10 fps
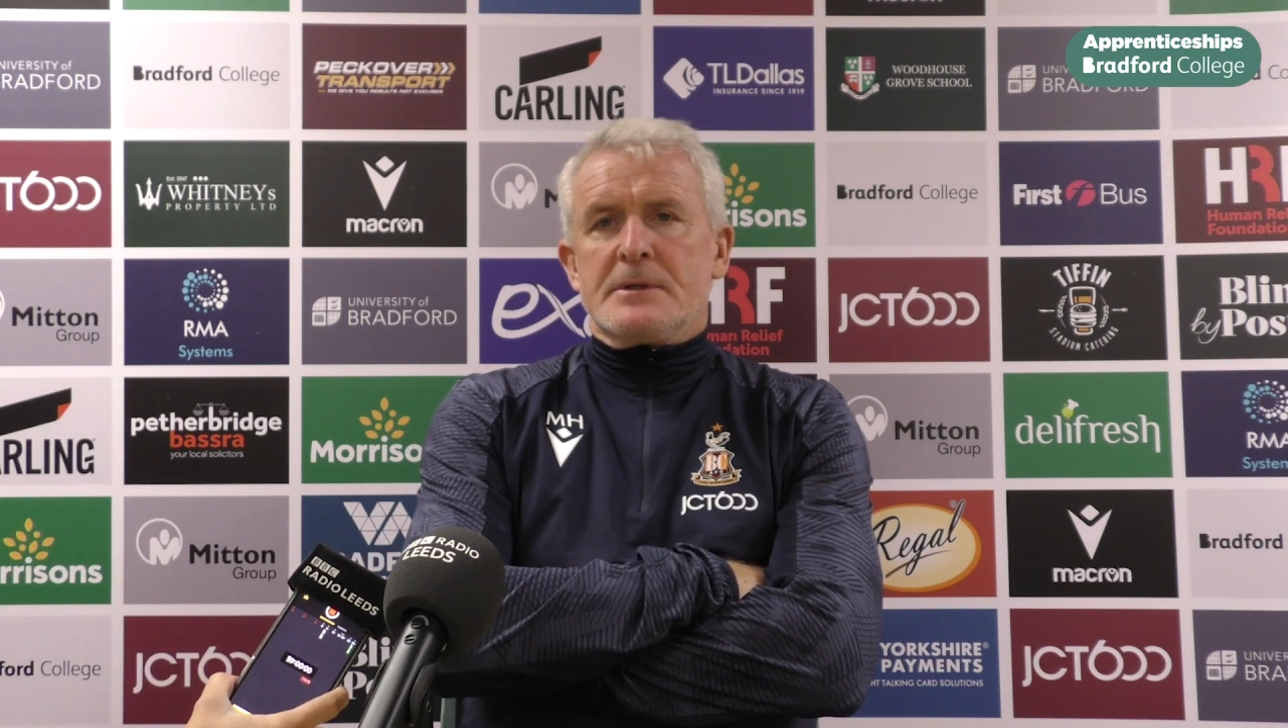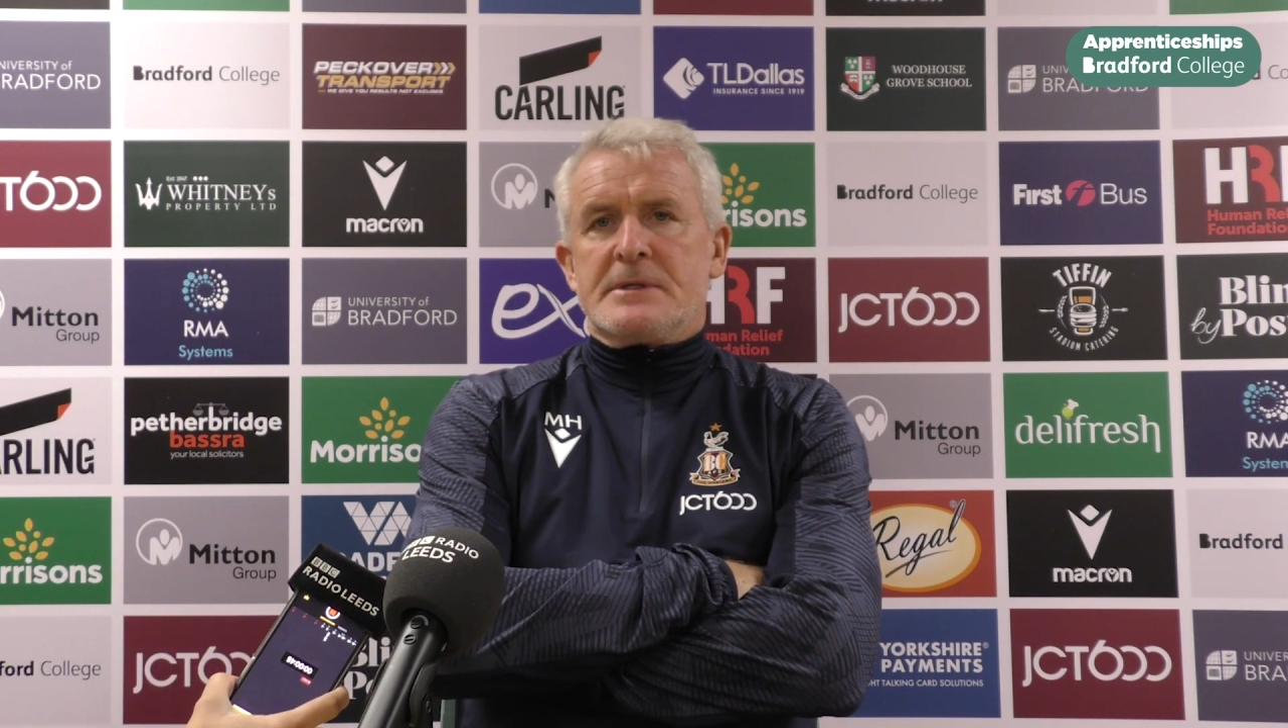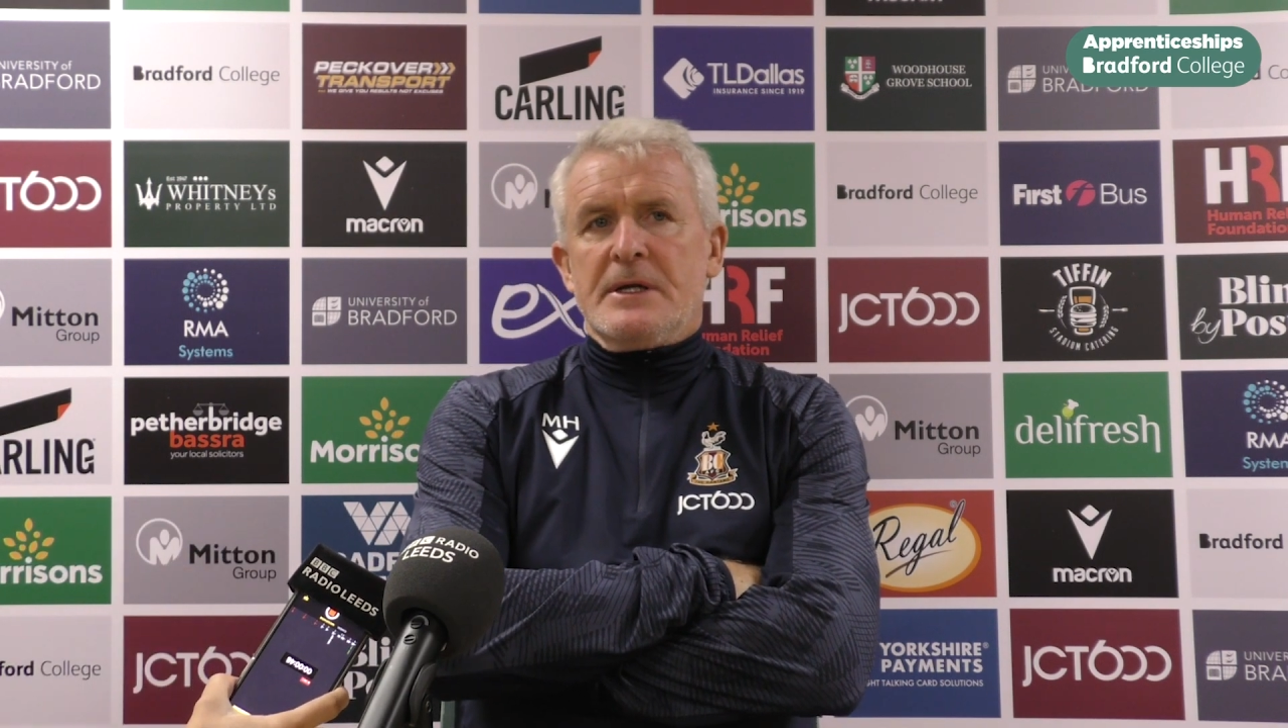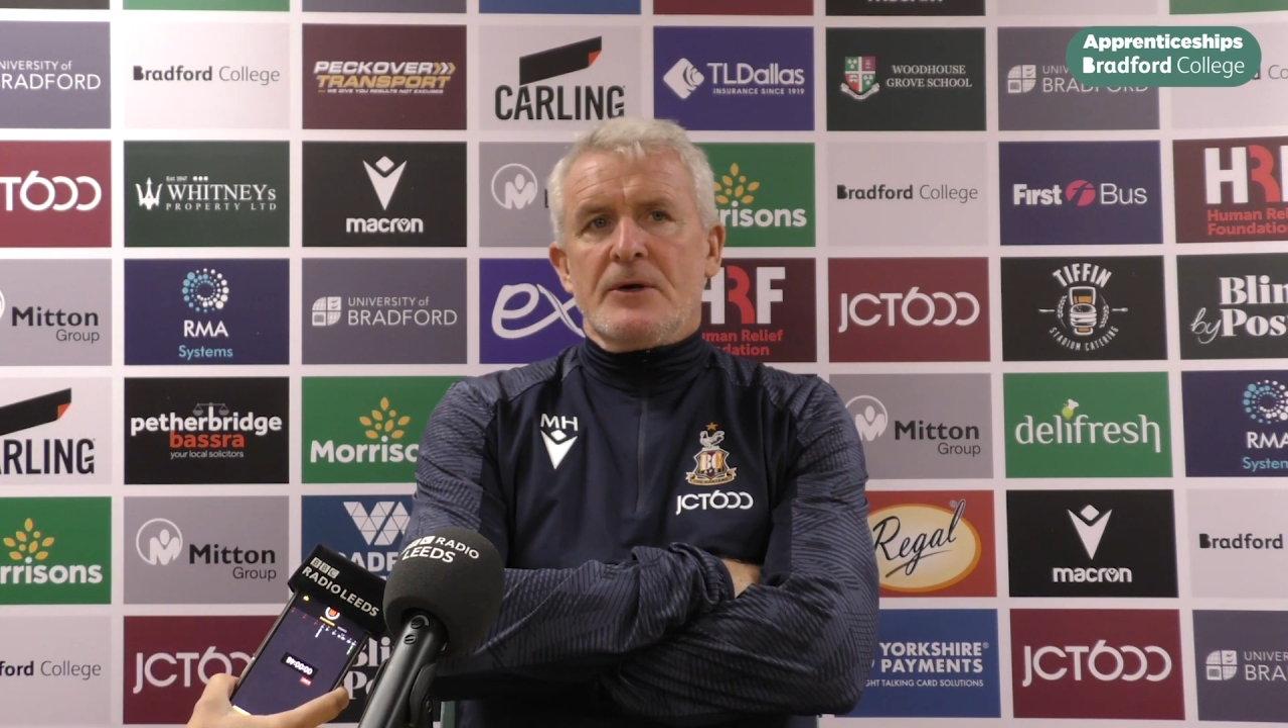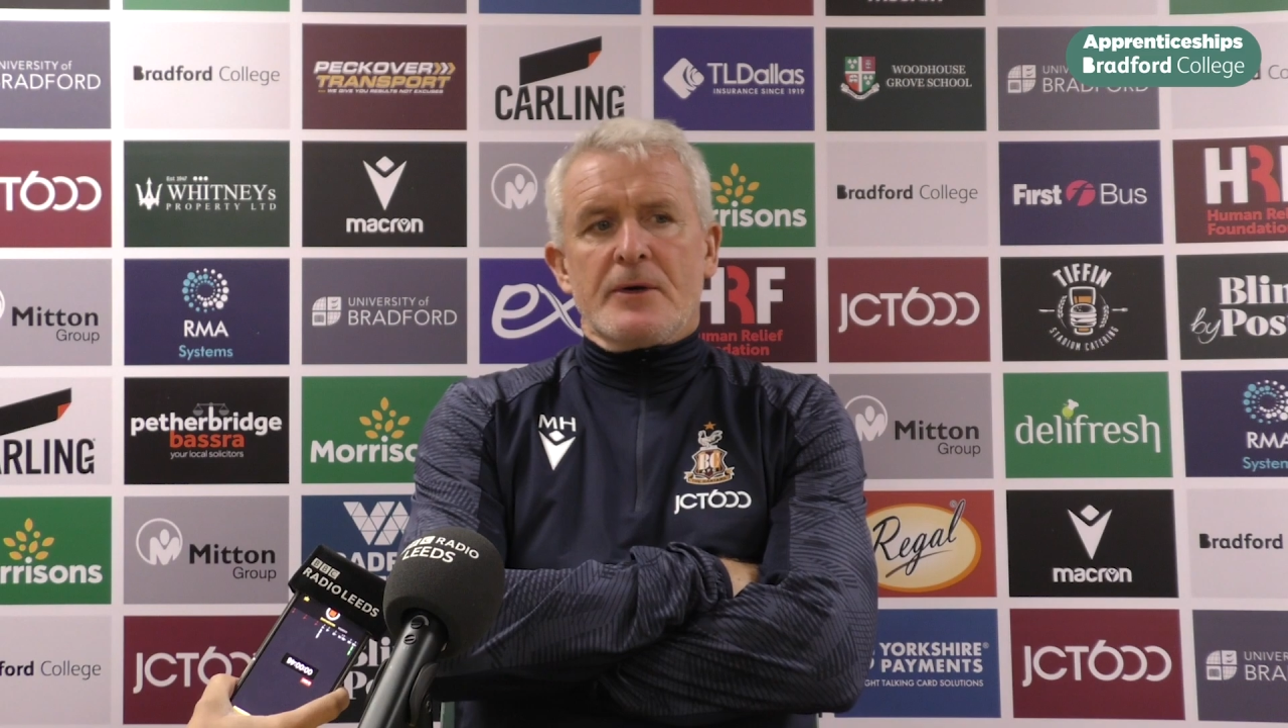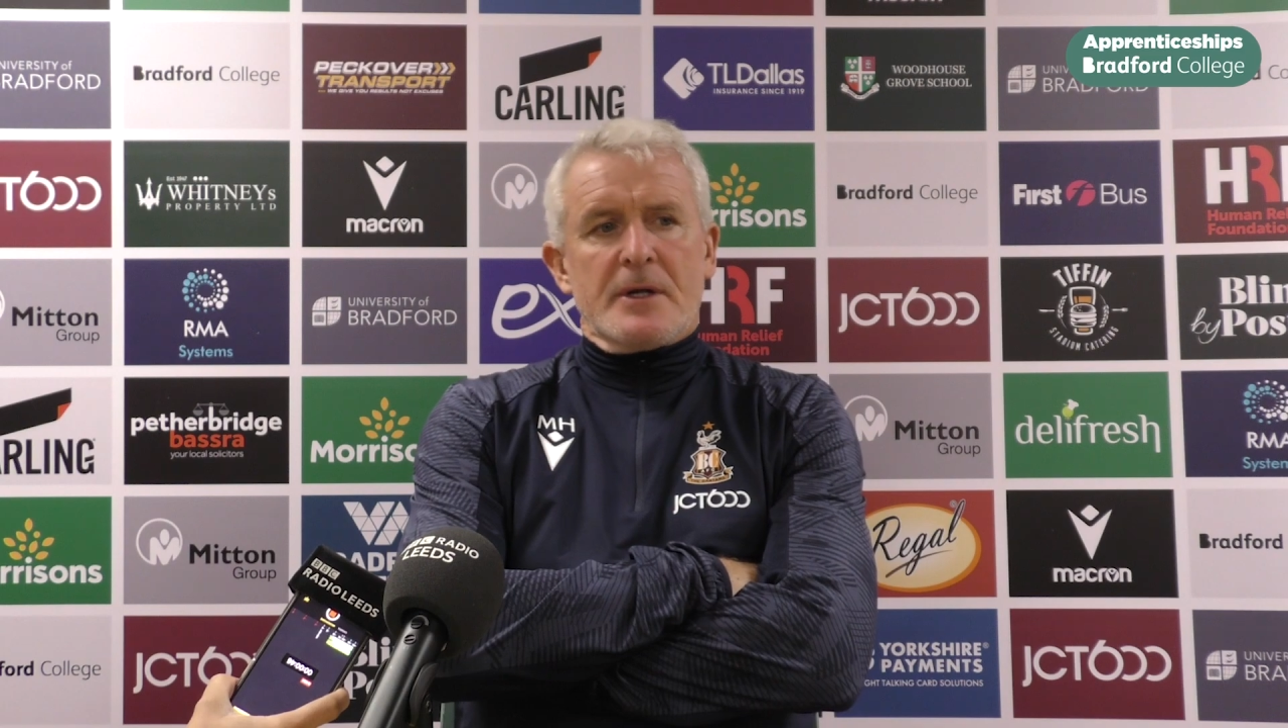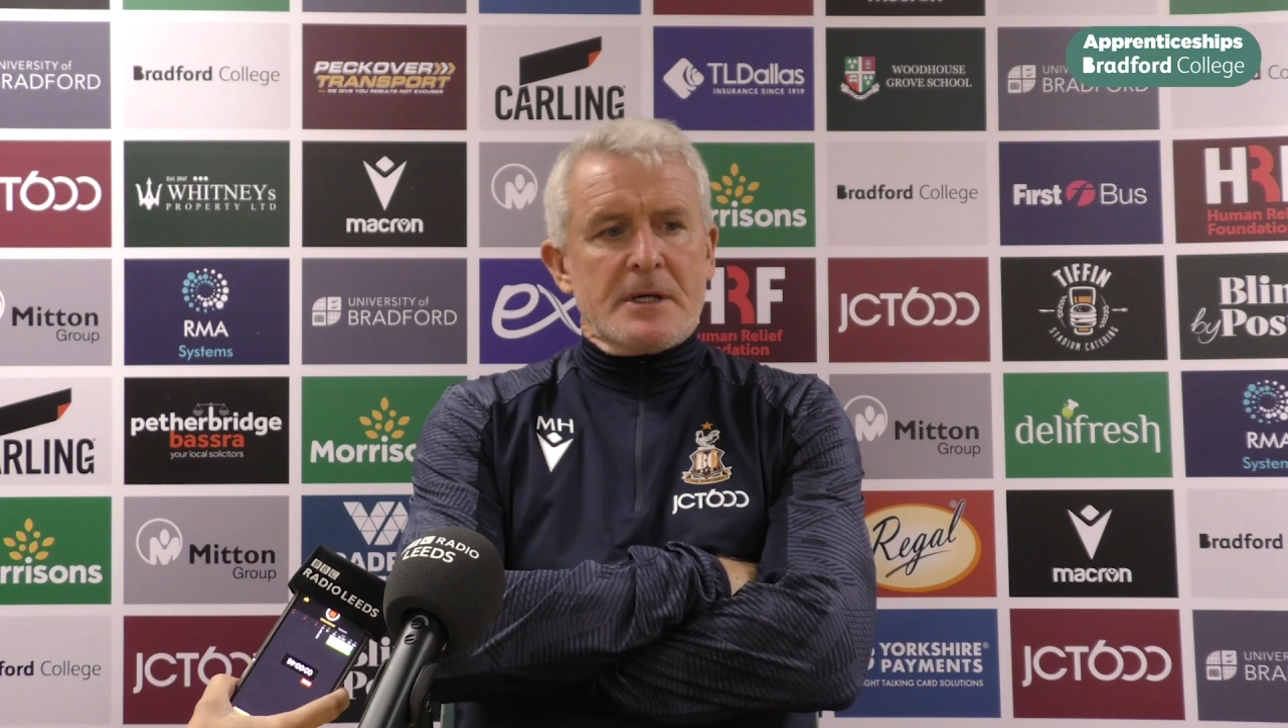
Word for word: Dion